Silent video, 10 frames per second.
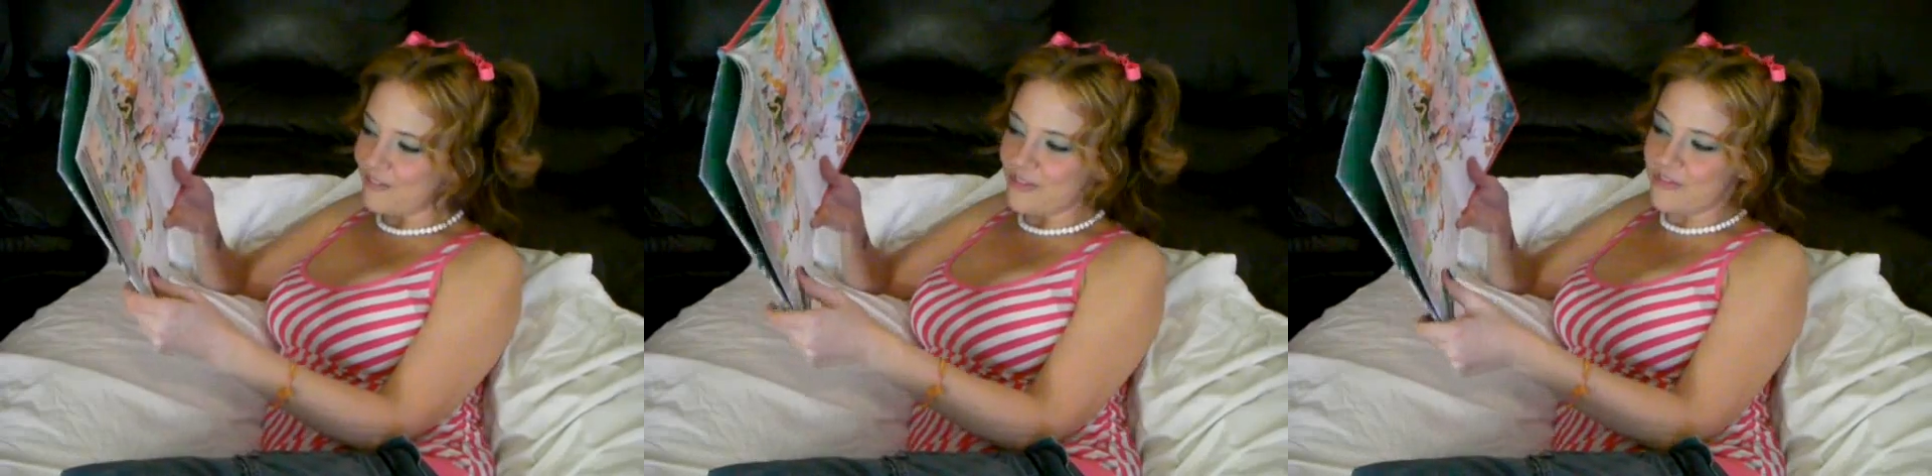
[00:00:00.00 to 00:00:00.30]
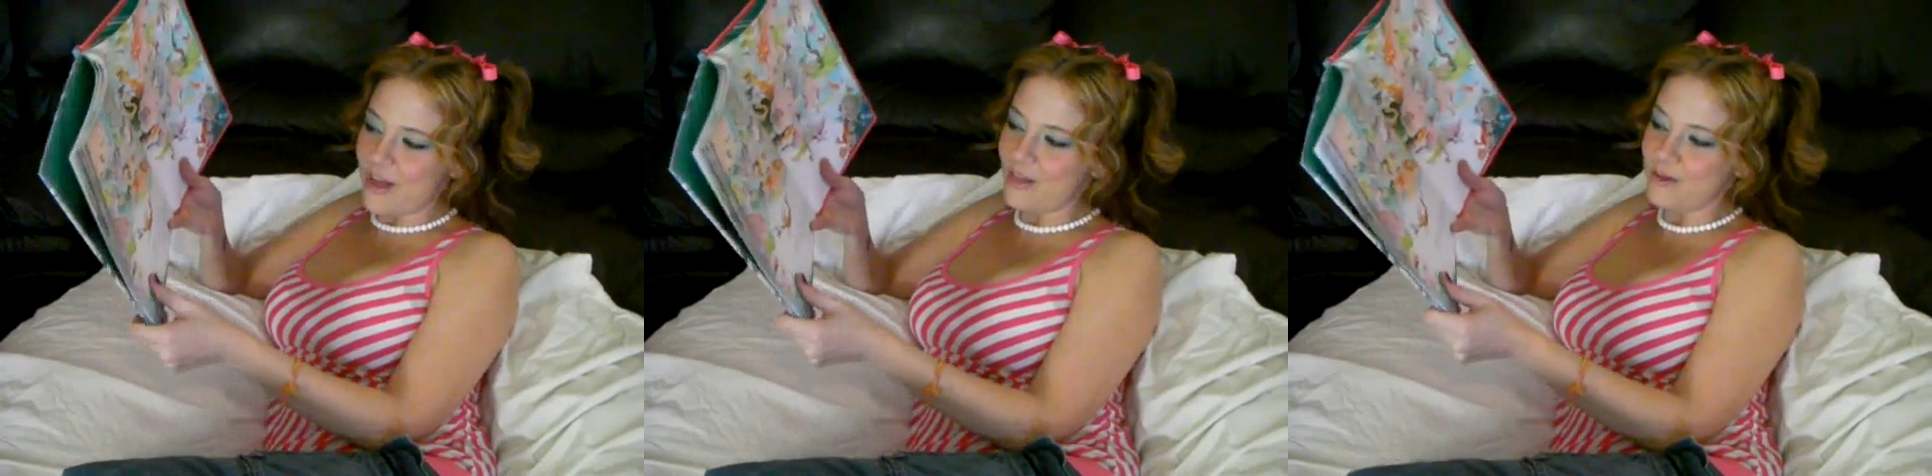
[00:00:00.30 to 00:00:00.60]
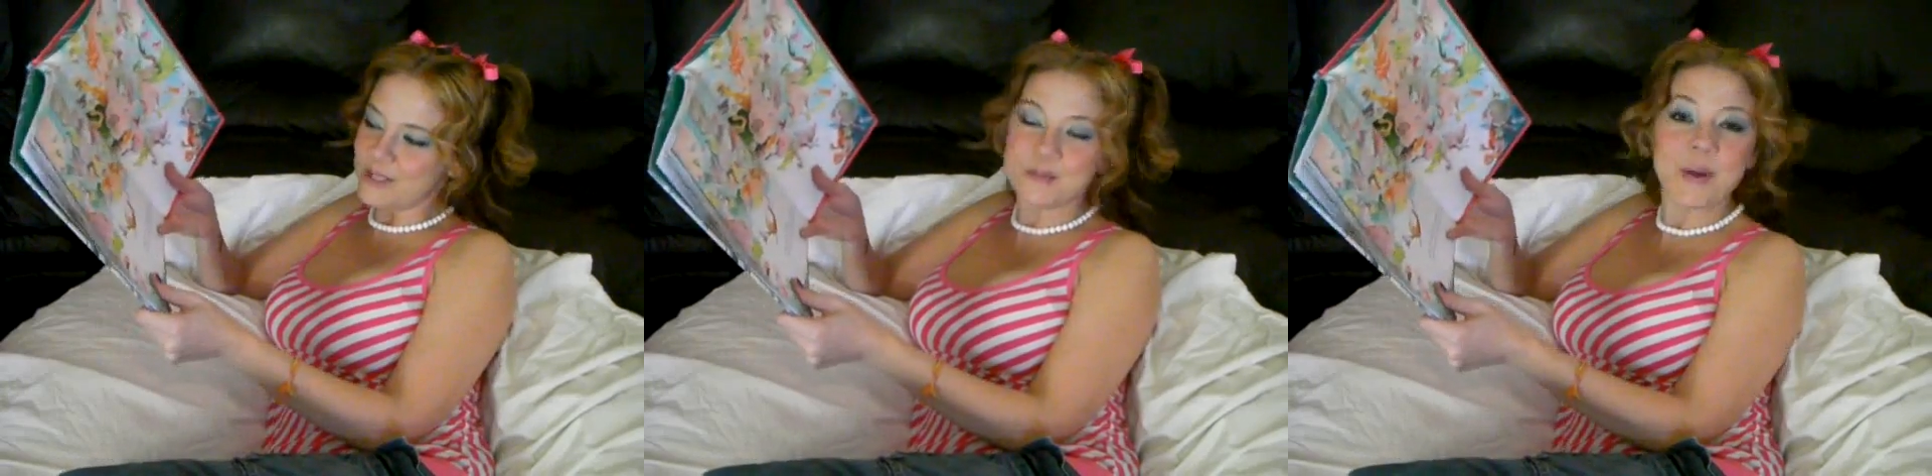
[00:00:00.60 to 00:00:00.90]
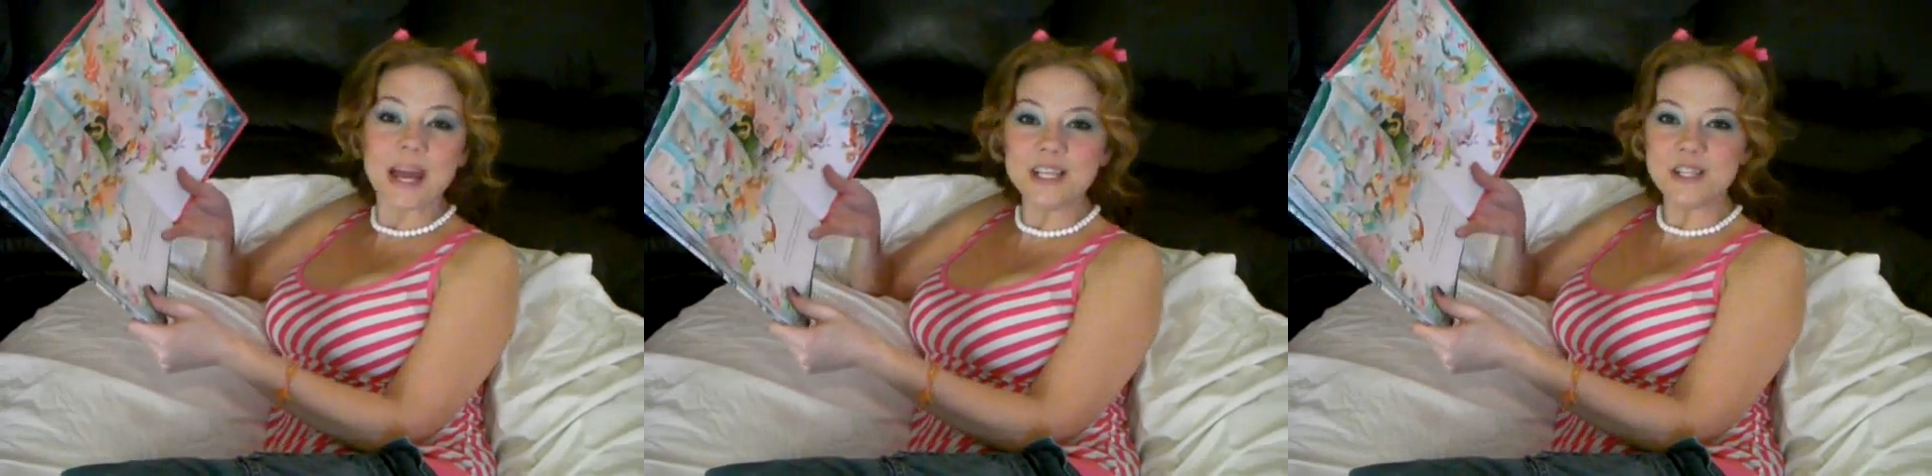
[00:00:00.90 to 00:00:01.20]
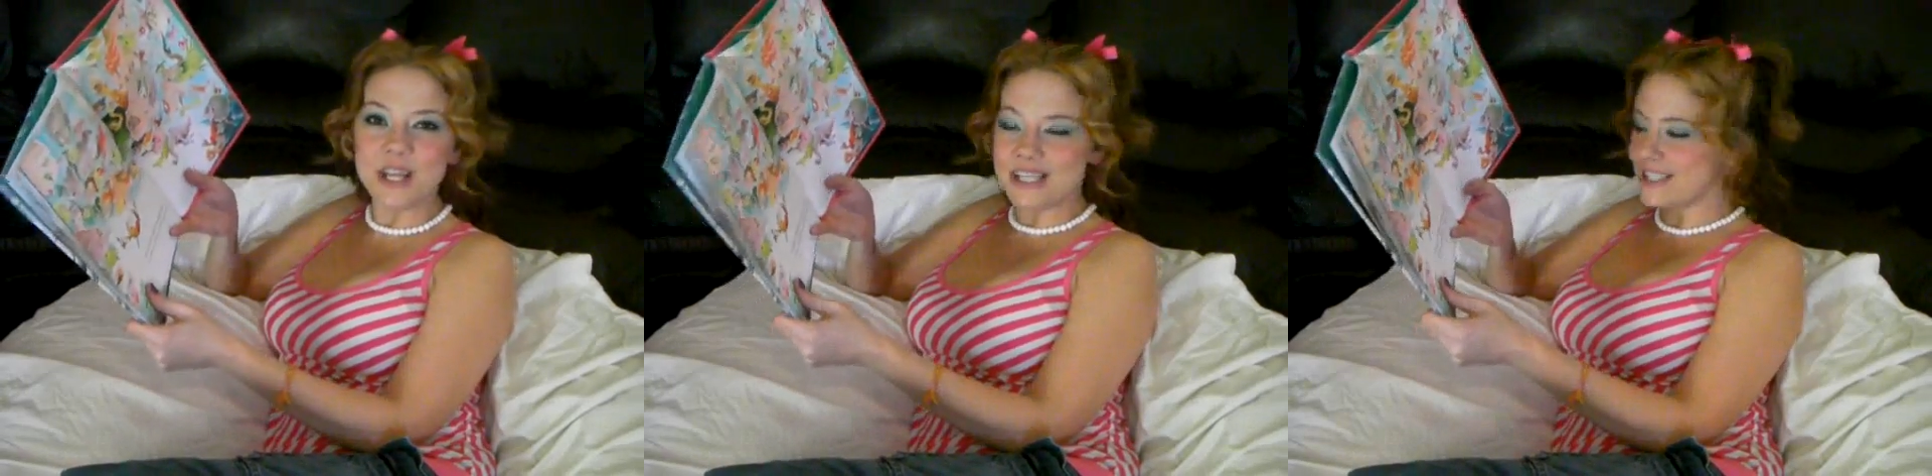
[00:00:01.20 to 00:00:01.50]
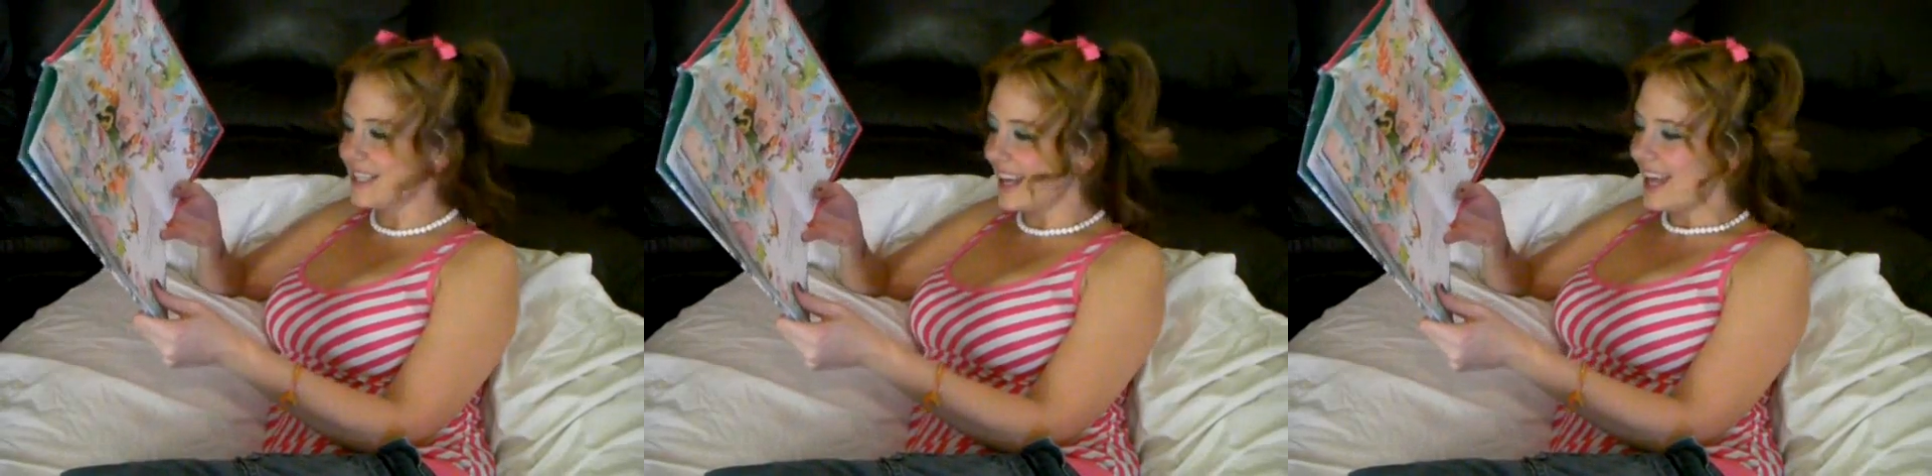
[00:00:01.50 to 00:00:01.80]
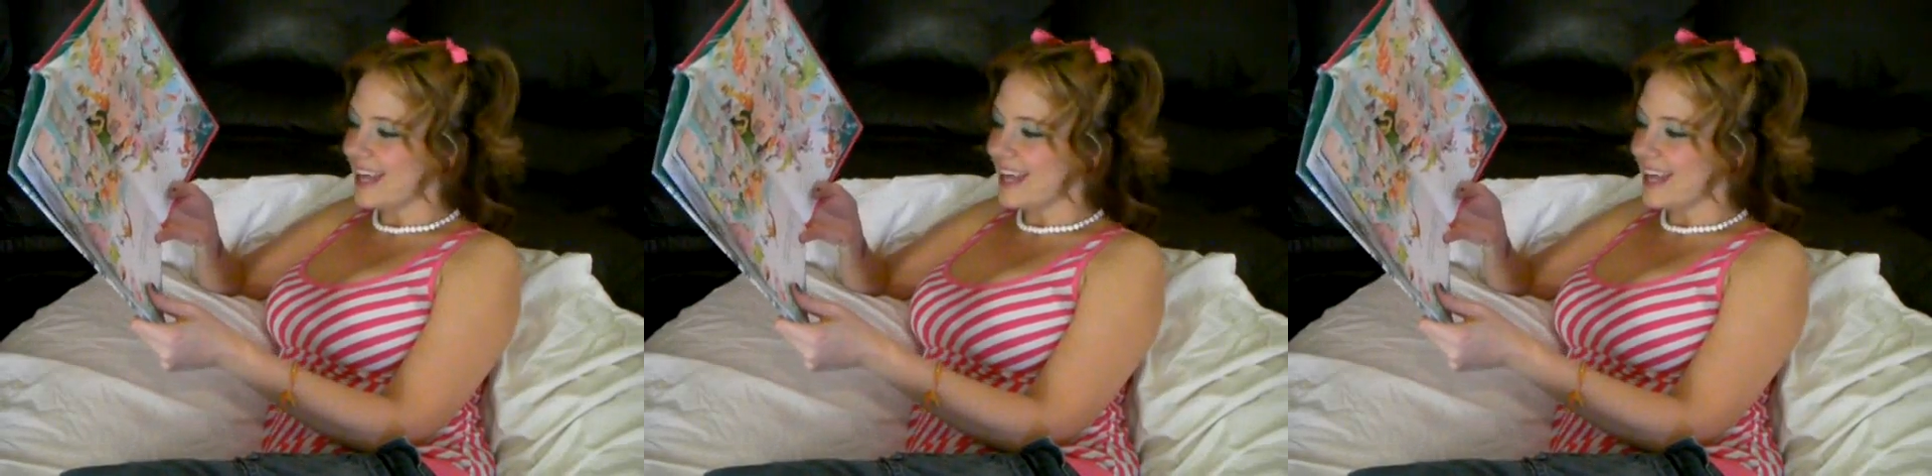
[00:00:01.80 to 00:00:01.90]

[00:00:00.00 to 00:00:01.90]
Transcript: if a fellow is patient,